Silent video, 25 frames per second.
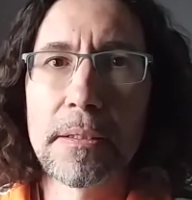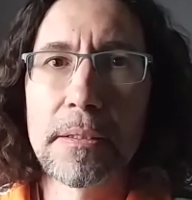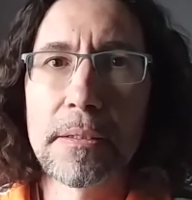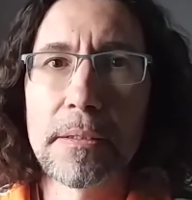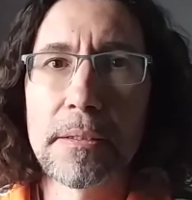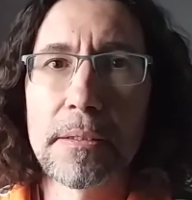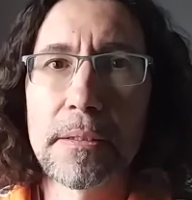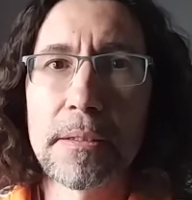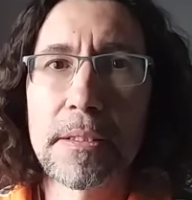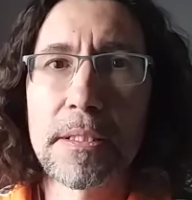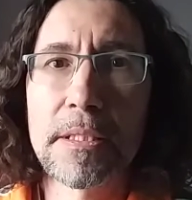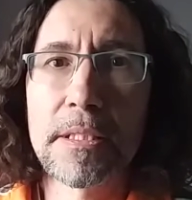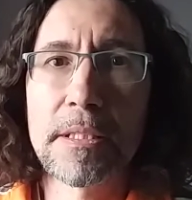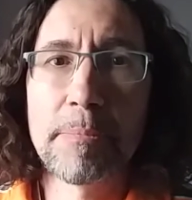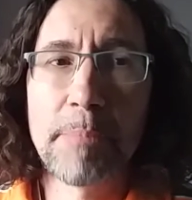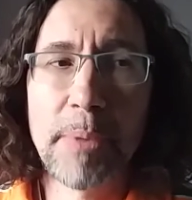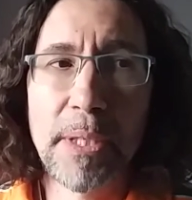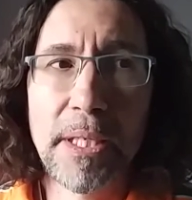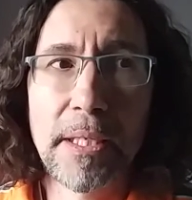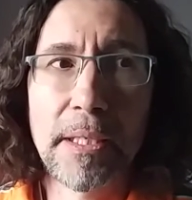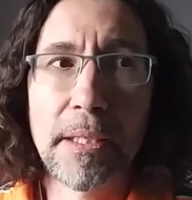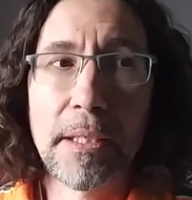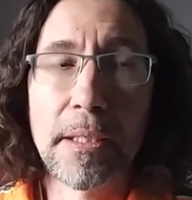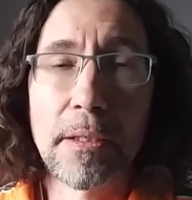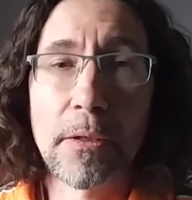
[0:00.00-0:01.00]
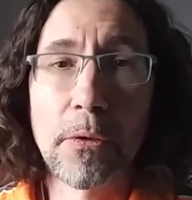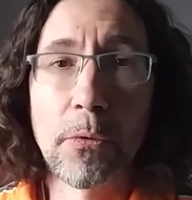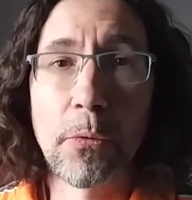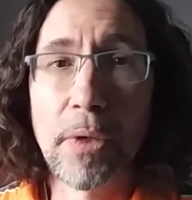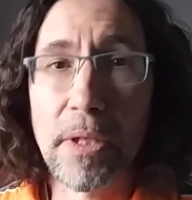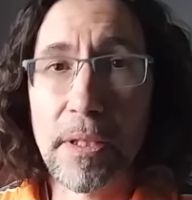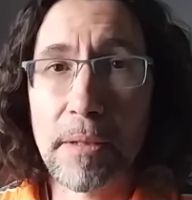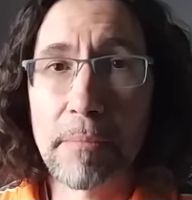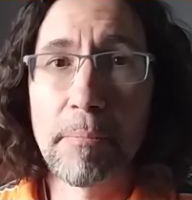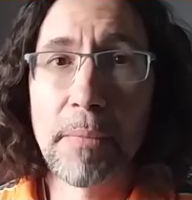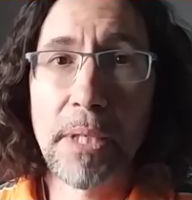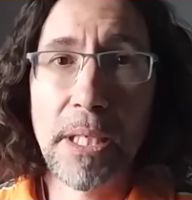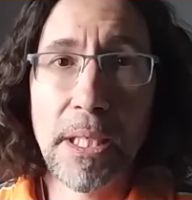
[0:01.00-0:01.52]
speak
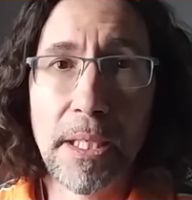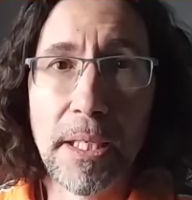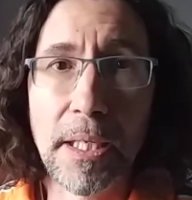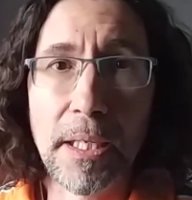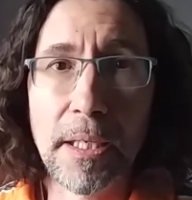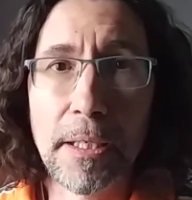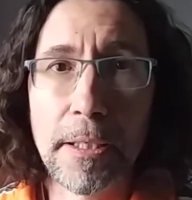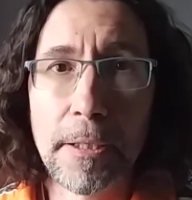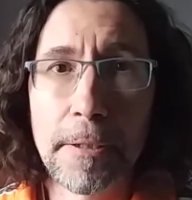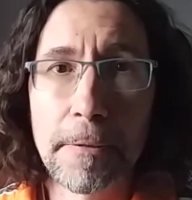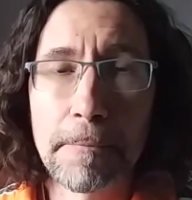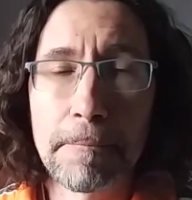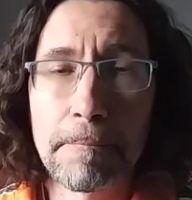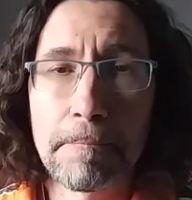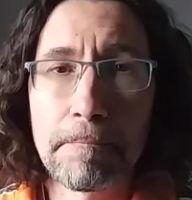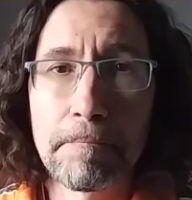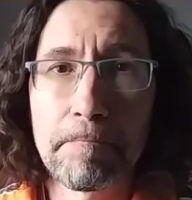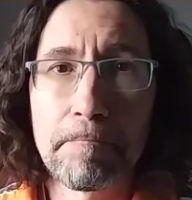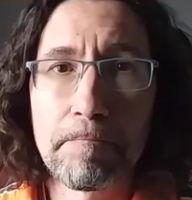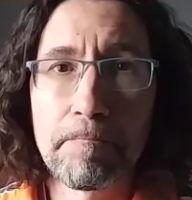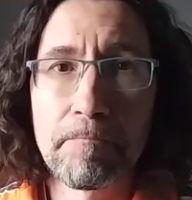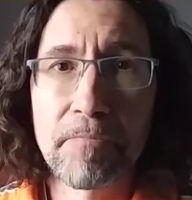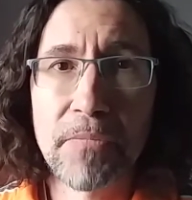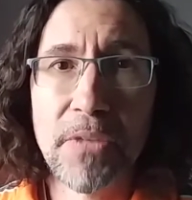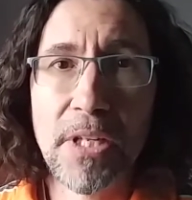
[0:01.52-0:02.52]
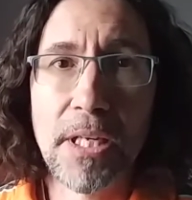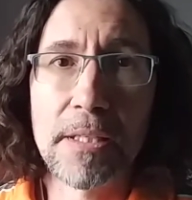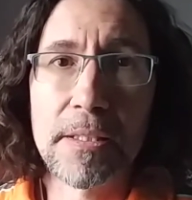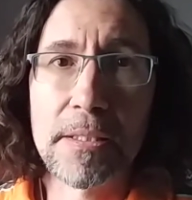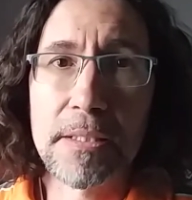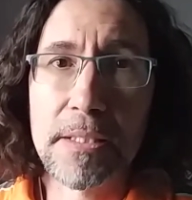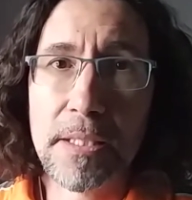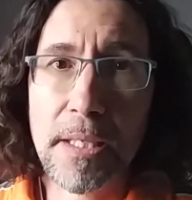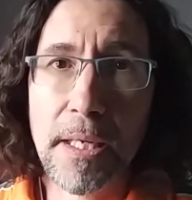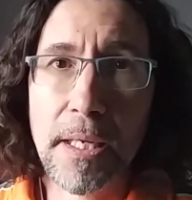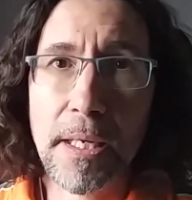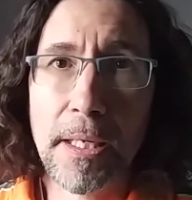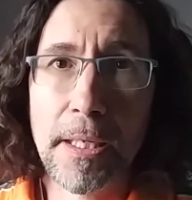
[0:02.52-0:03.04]
with money and
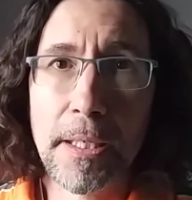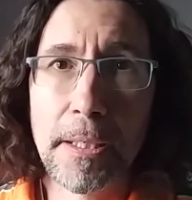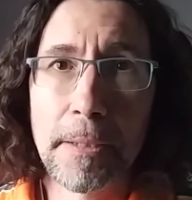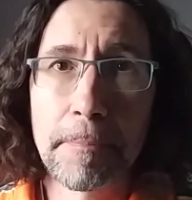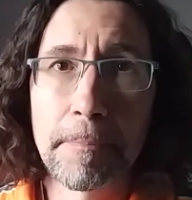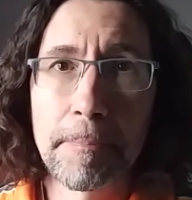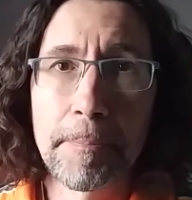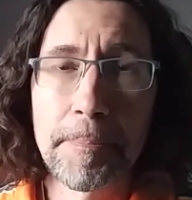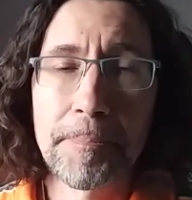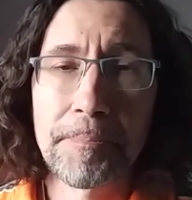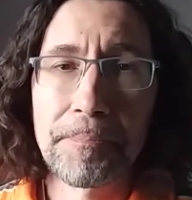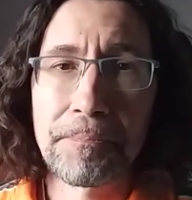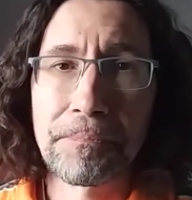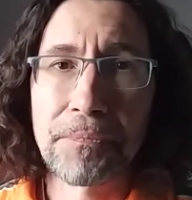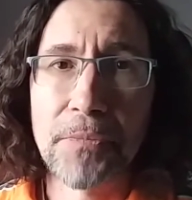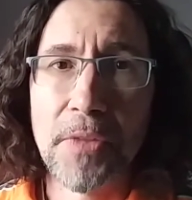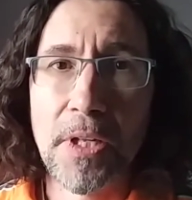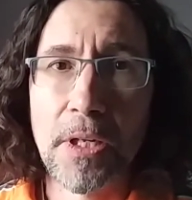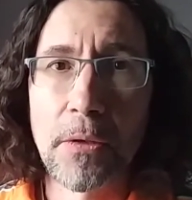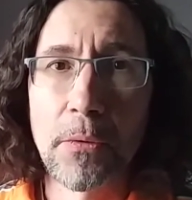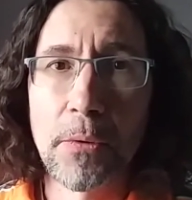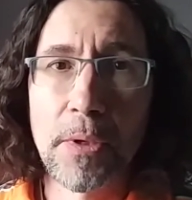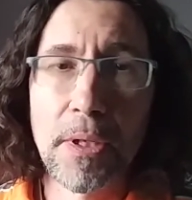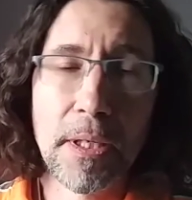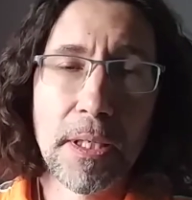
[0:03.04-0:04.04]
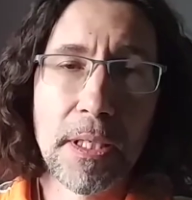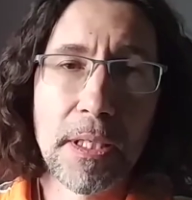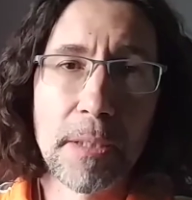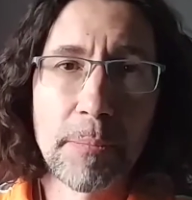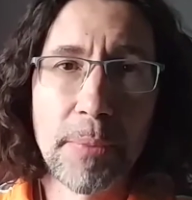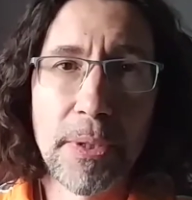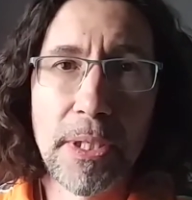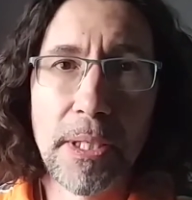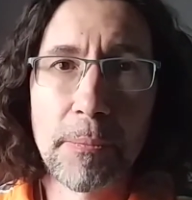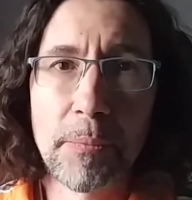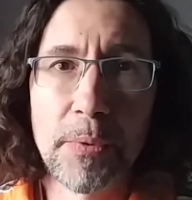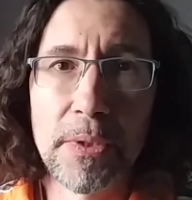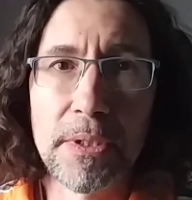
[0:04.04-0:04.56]
say we're not going to put
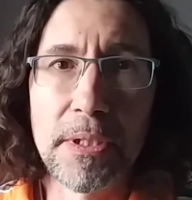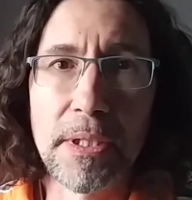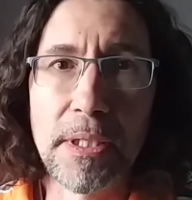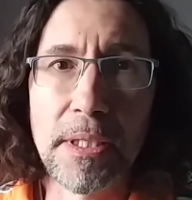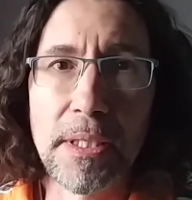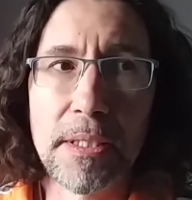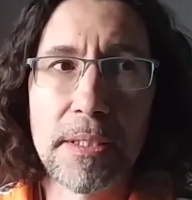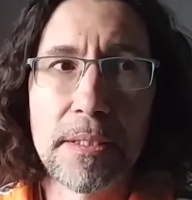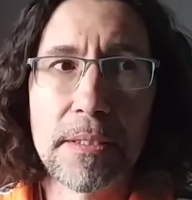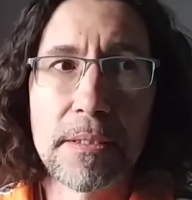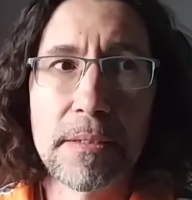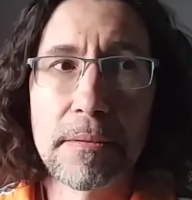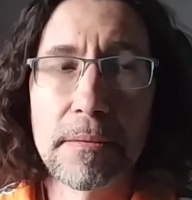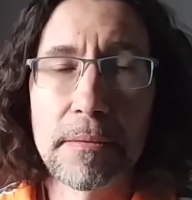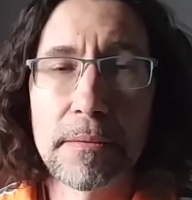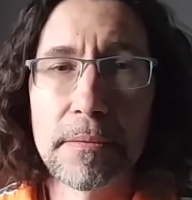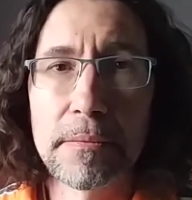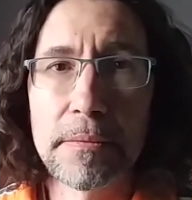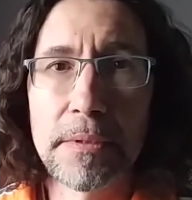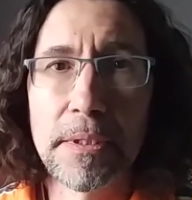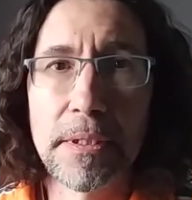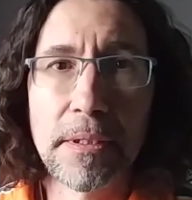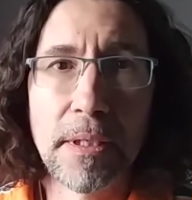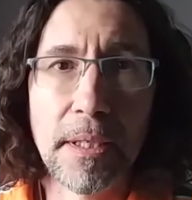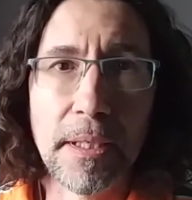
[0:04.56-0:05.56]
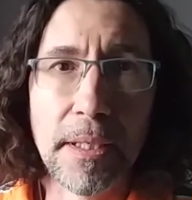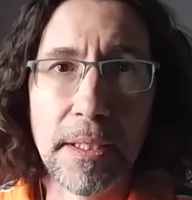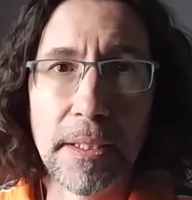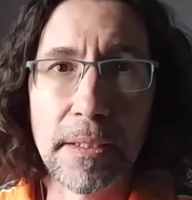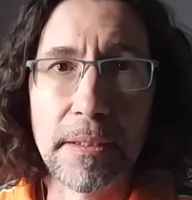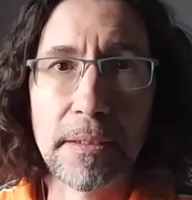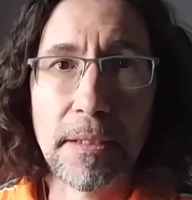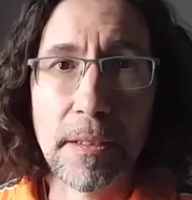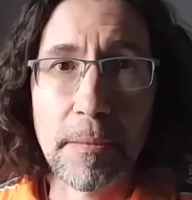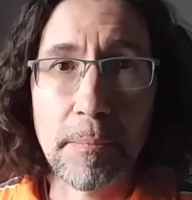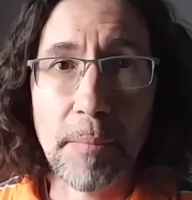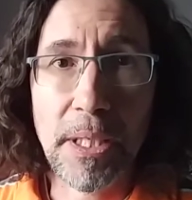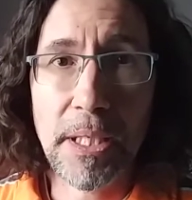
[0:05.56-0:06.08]
up with this. You're not getting
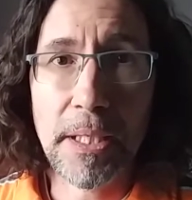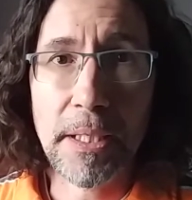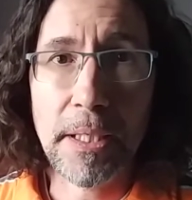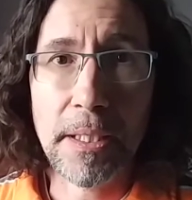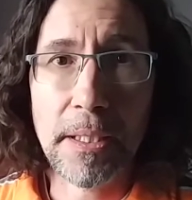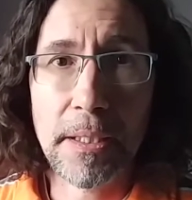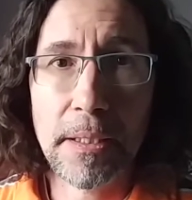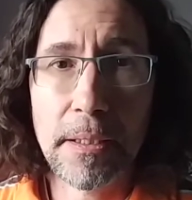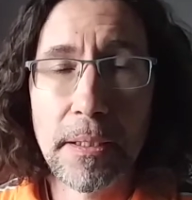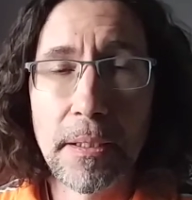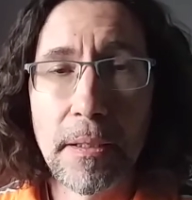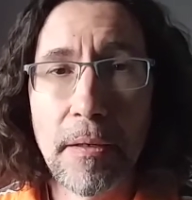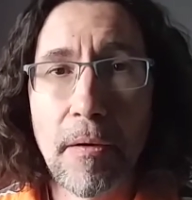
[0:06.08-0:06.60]
our money.